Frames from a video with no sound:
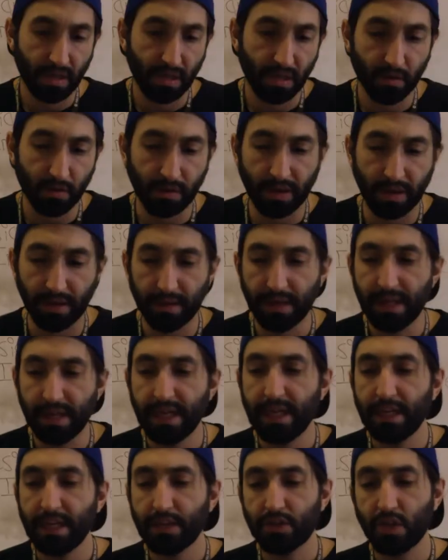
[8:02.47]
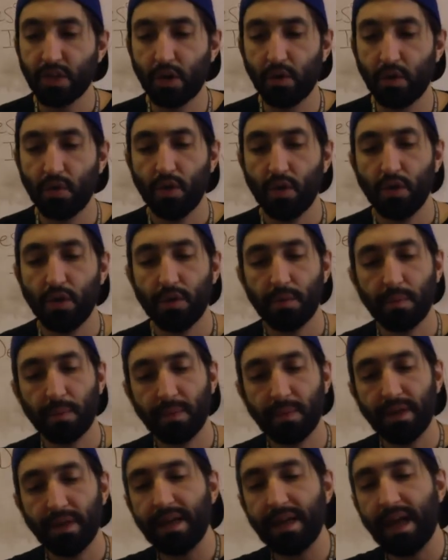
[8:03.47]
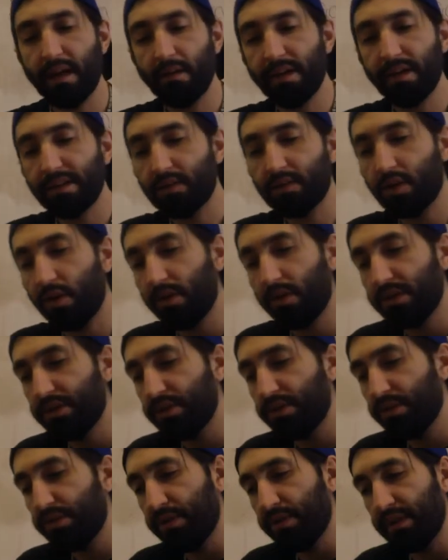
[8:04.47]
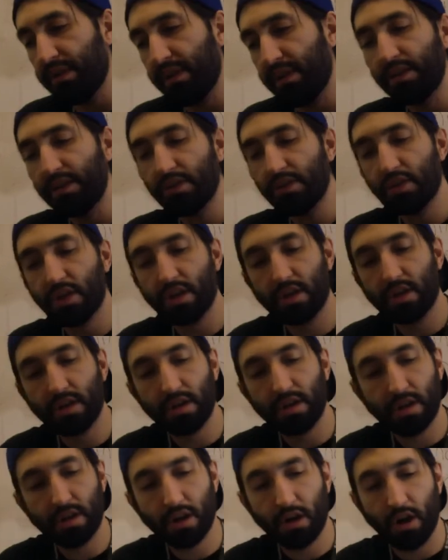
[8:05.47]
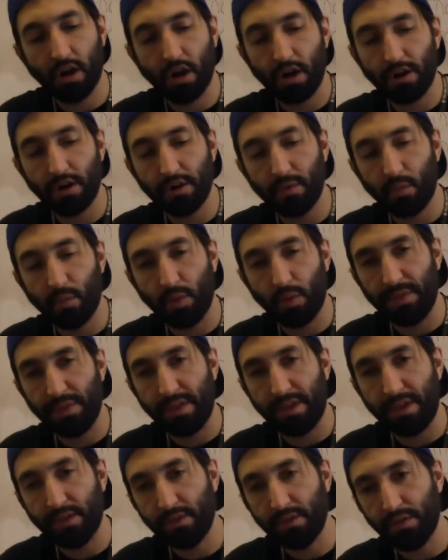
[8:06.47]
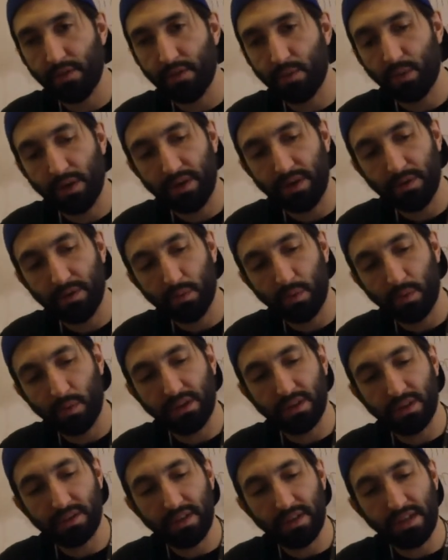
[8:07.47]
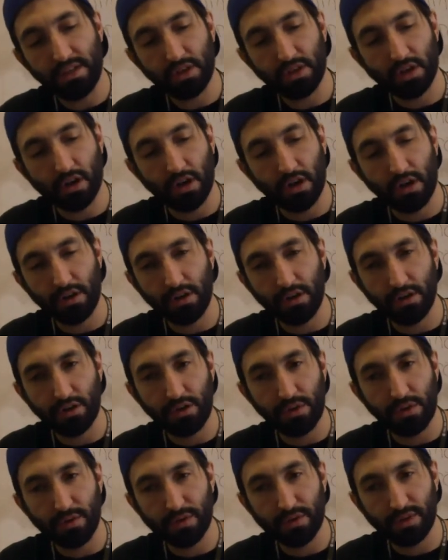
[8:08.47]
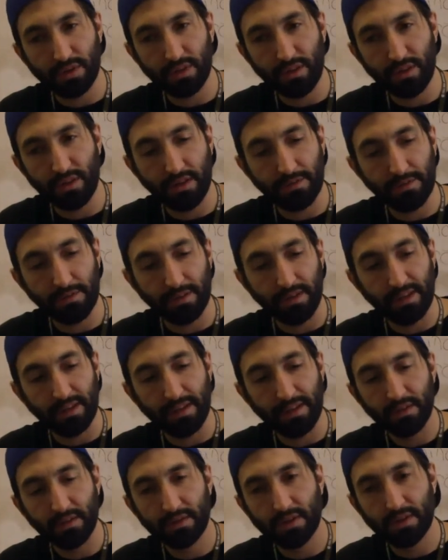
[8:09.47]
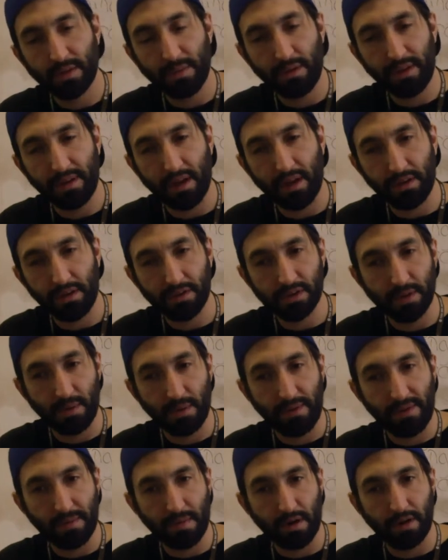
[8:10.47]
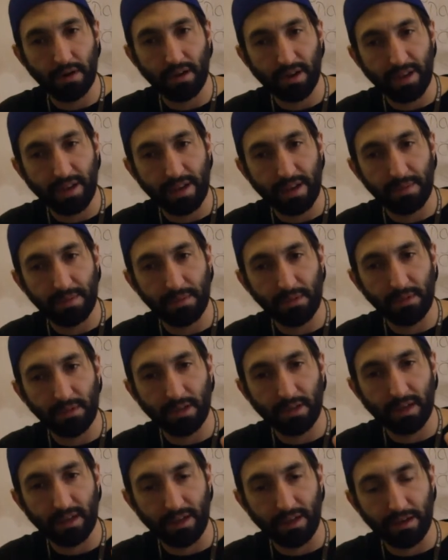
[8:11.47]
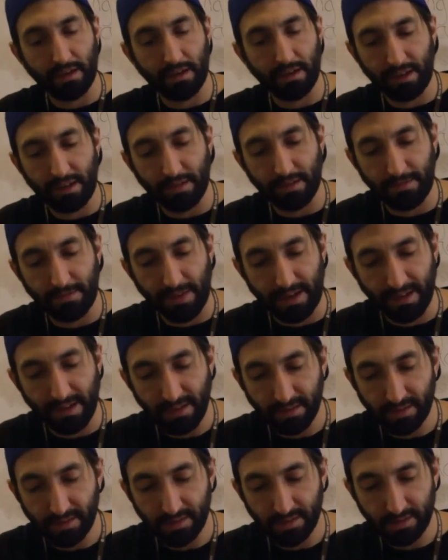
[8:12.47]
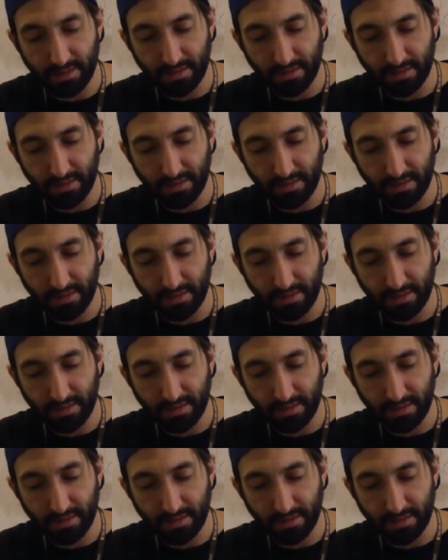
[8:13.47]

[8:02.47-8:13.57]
Okay, so now let's go into each card, what they do. What does each card do differently? Some of them are labeled clearly defense.